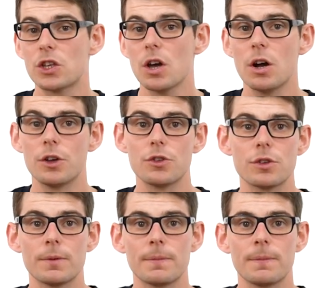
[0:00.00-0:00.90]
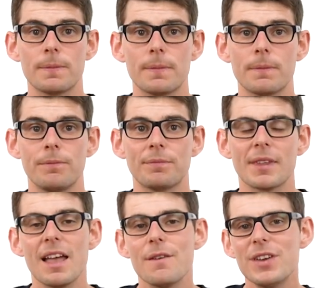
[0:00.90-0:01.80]
charged.
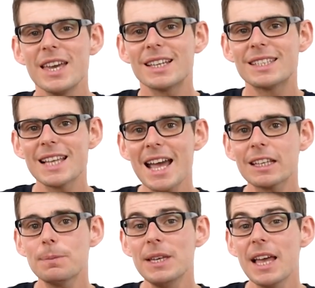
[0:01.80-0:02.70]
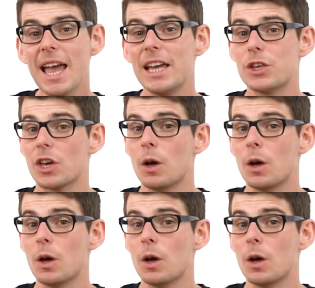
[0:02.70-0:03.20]
The exact pH